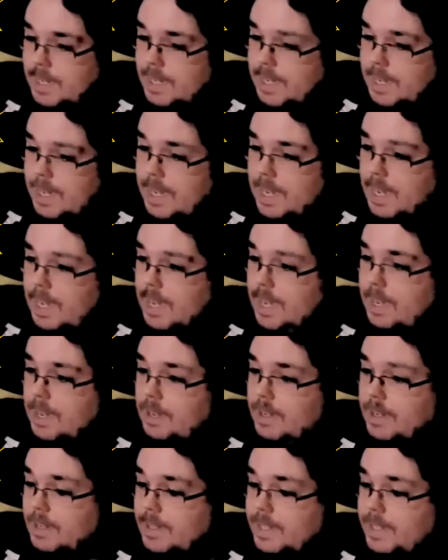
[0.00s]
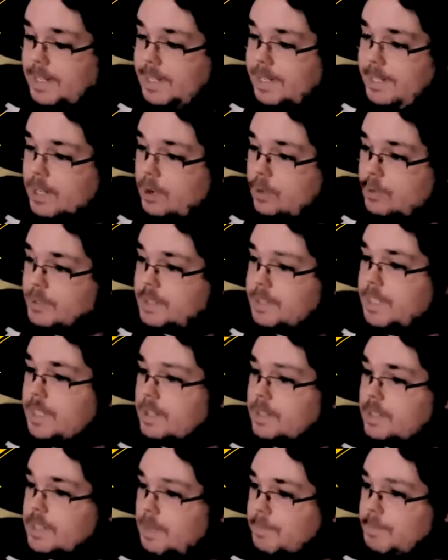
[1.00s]
Uh, he knows
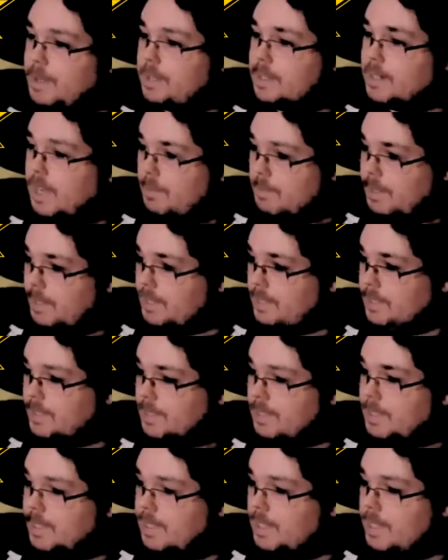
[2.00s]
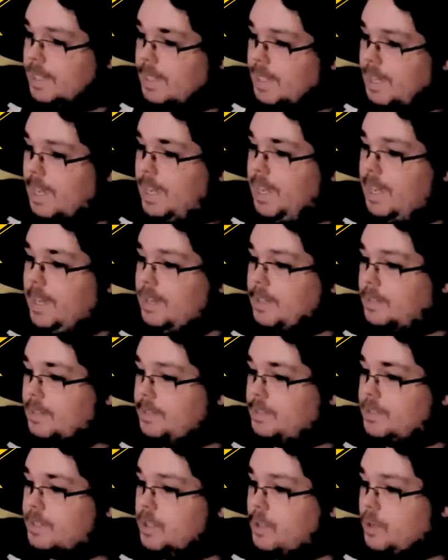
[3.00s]
there's something coming, and
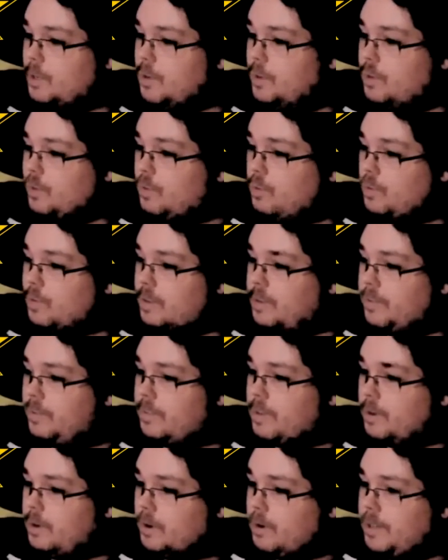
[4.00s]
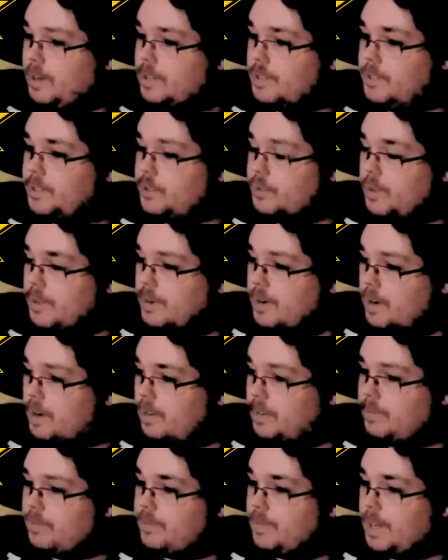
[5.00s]
so they're going to do
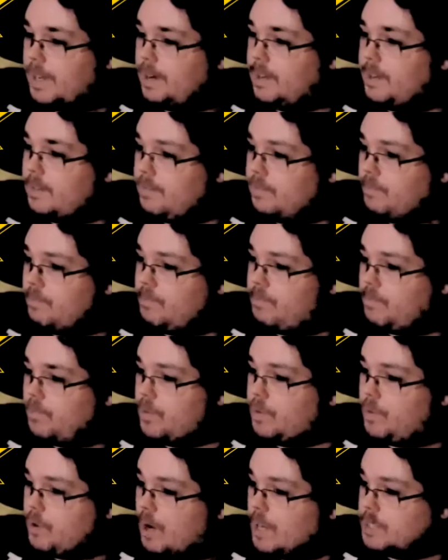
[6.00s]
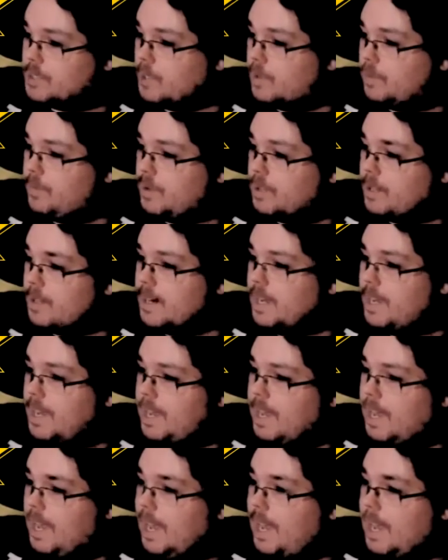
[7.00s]
another like crossover,
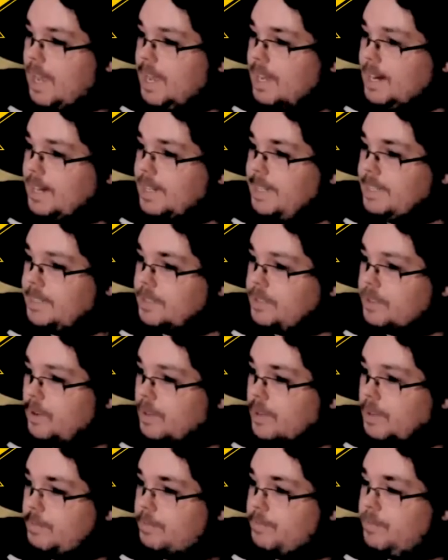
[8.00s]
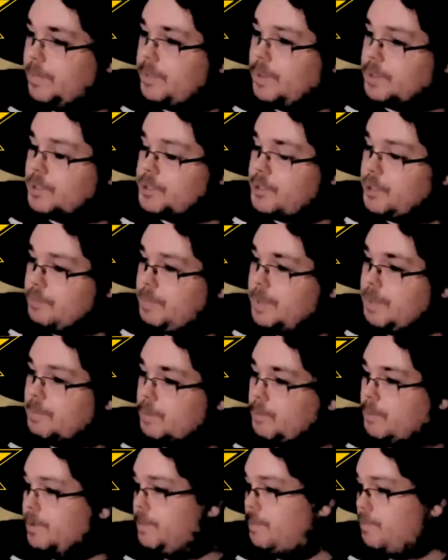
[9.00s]
and he's going to. There's two people
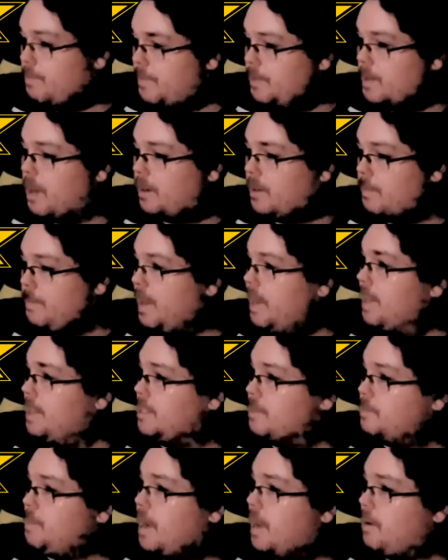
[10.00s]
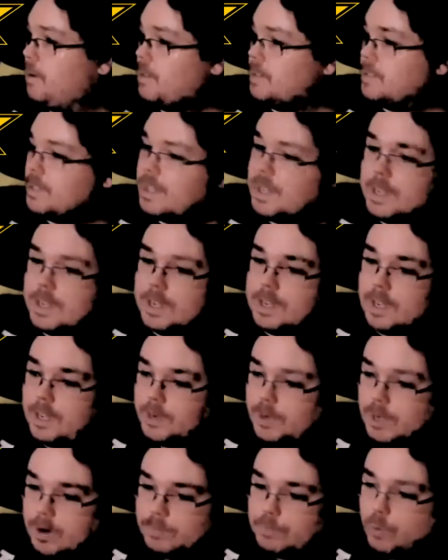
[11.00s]
with Dr. Manhattan's powers. A
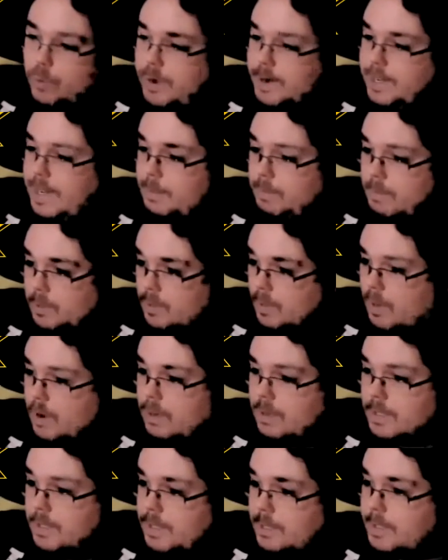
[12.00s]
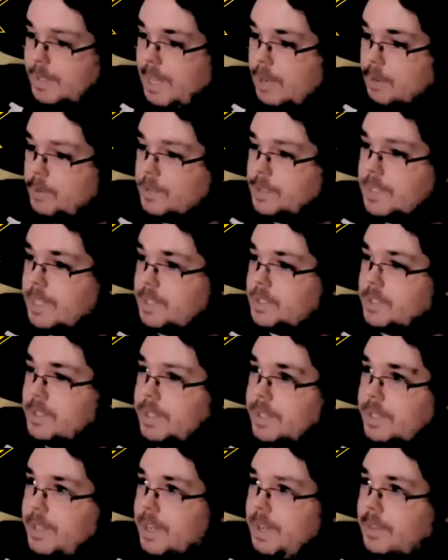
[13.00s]
young boy named Clark that was
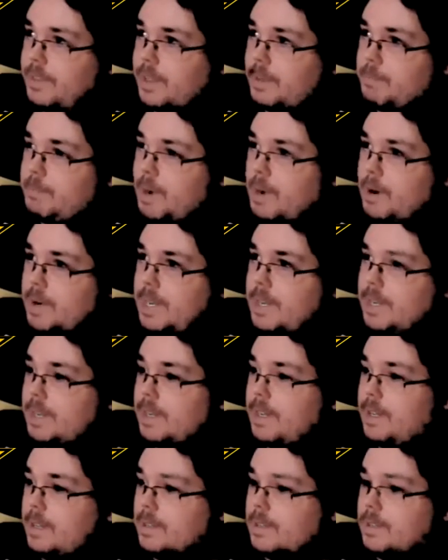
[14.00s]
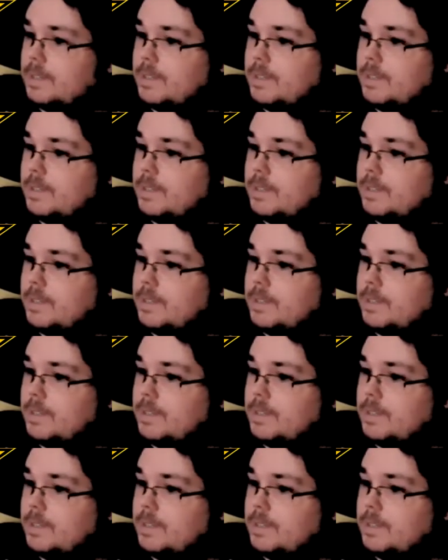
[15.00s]
actually I think Marionette and